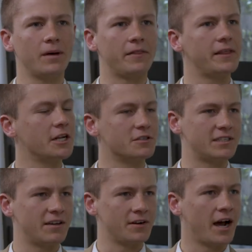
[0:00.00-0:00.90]
at the age of
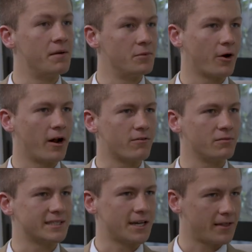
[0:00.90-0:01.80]
7, I immigrated
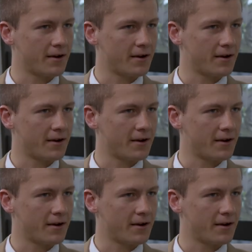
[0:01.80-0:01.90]
from South